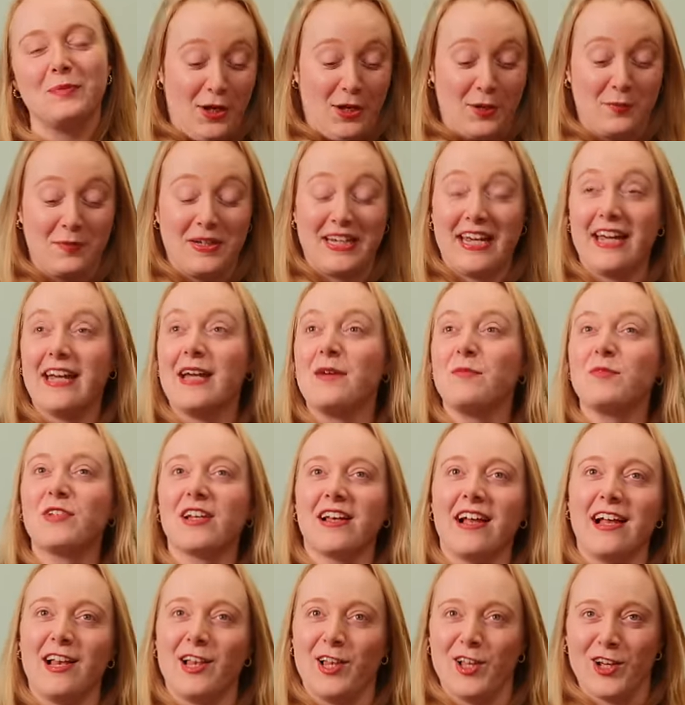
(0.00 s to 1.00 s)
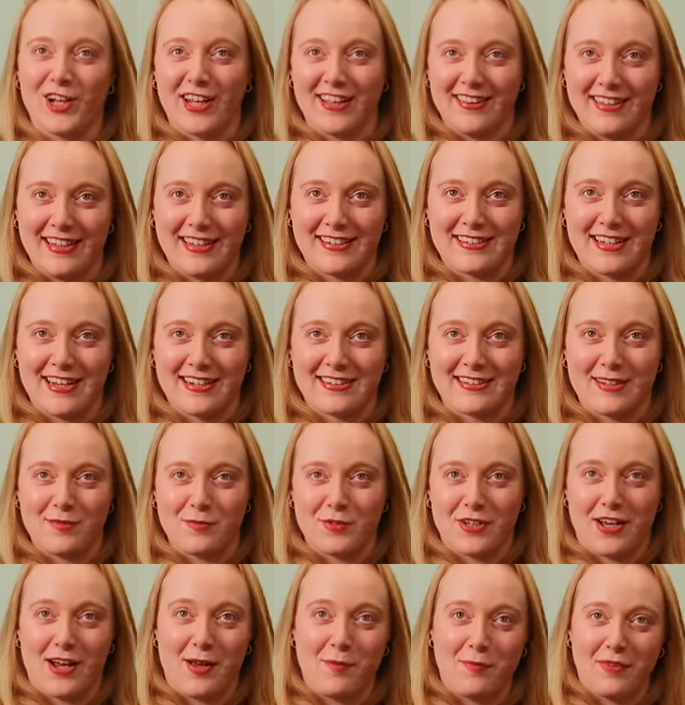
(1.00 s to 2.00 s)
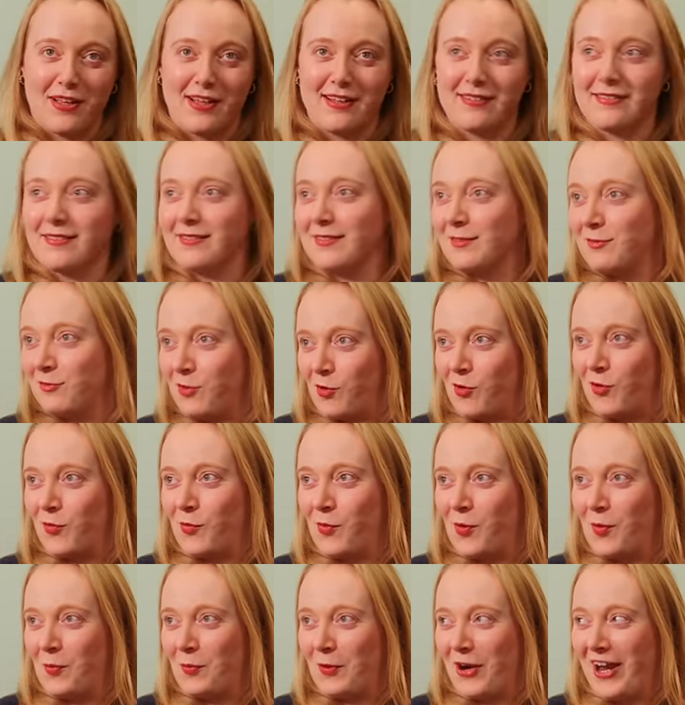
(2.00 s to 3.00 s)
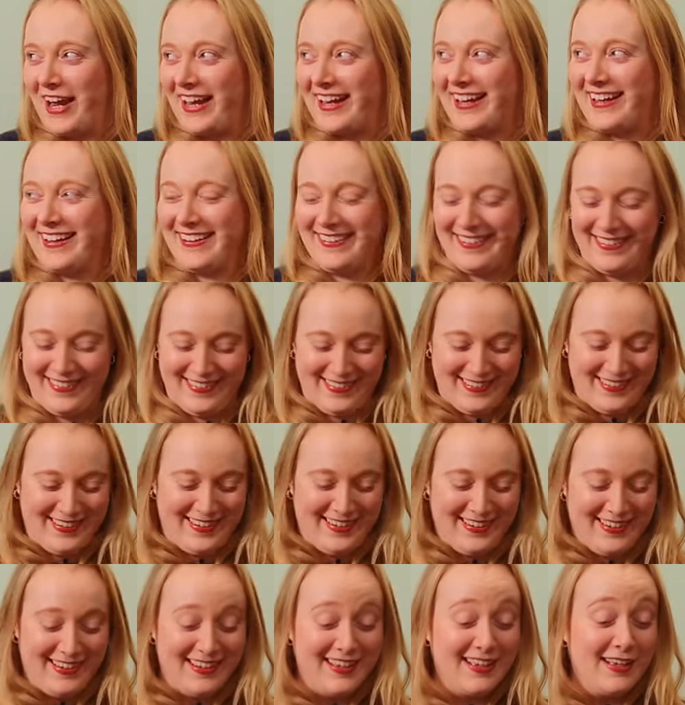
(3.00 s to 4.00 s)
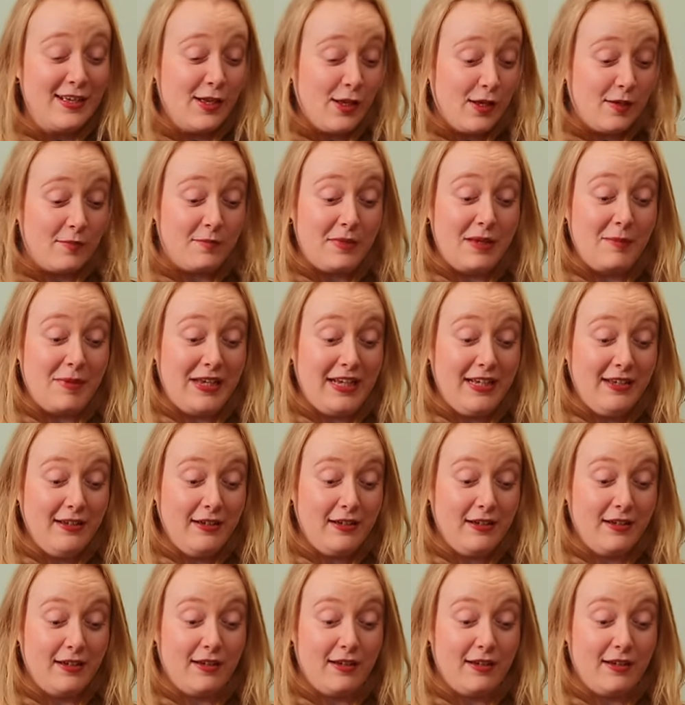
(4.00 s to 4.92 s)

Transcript: Can we get him to like look at the exact same time, like fourth wall break? Yeah. Mimi.